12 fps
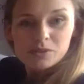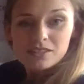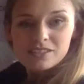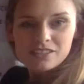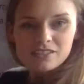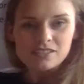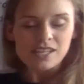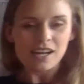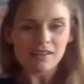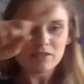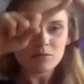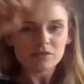because I used to
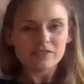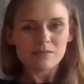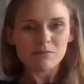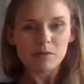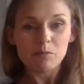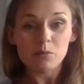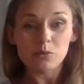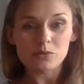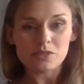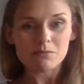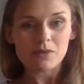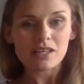have them around my
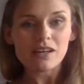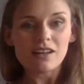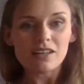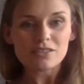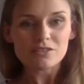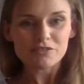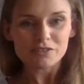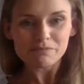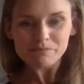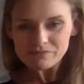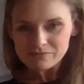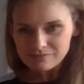board in my
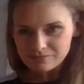classroom.